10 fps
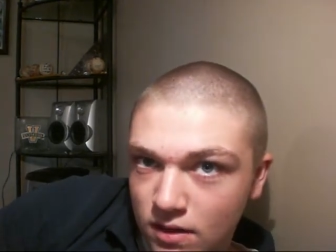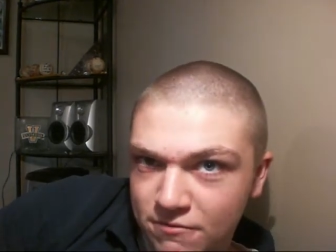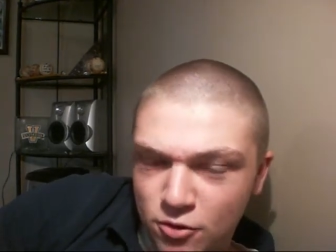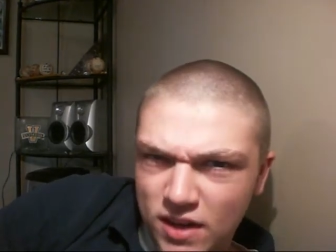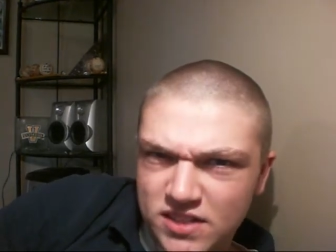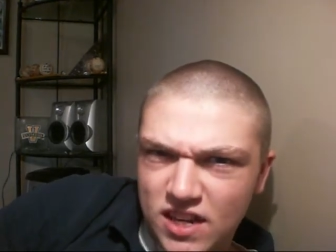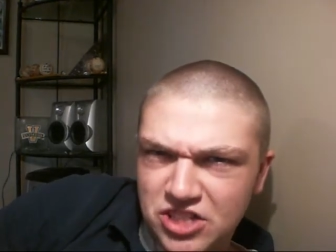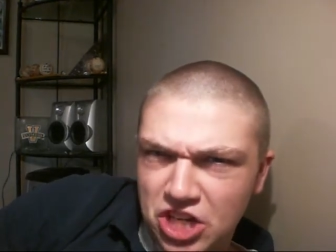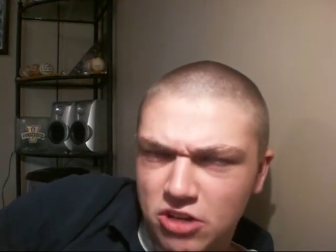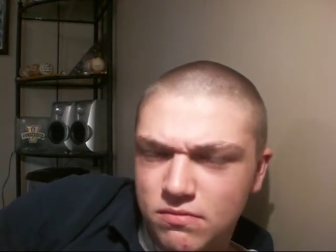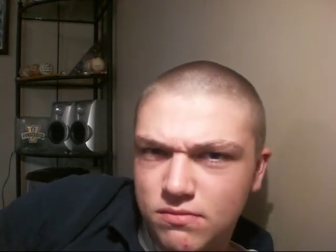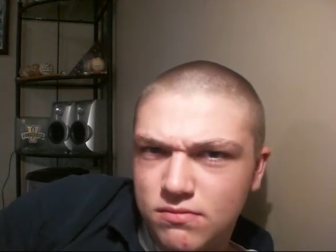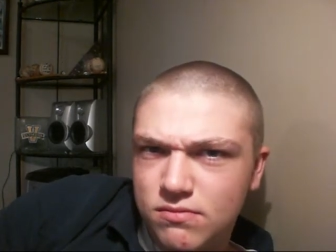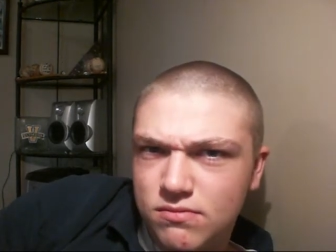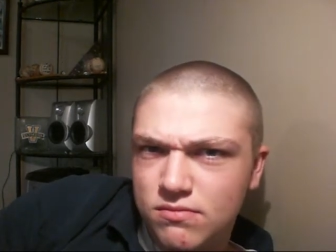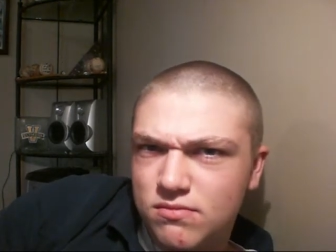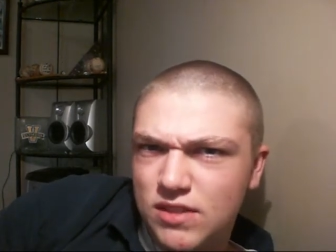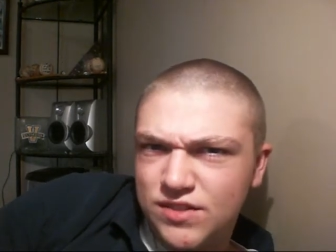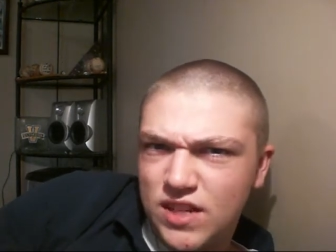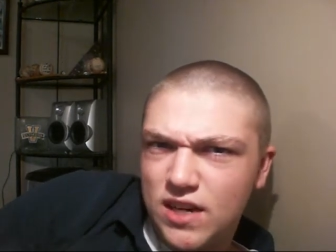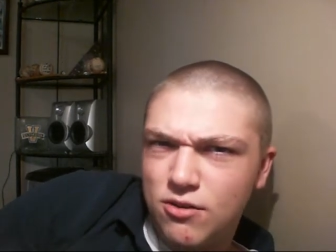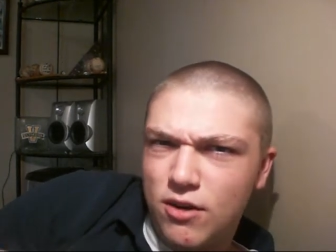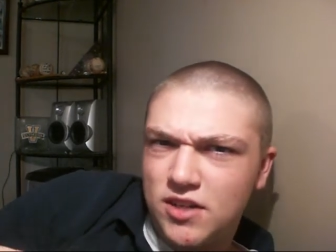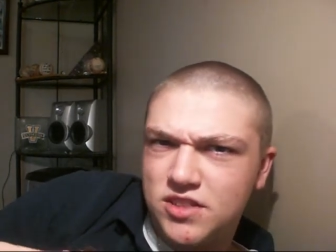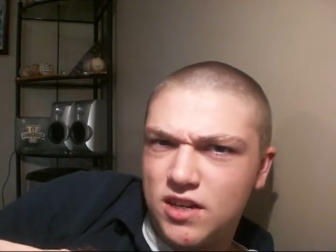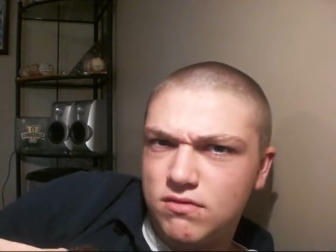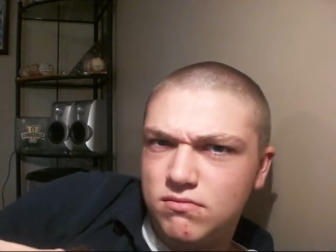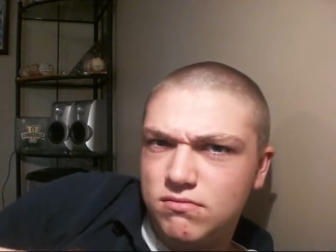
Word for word: Left or right side, y'all? Left side or right side?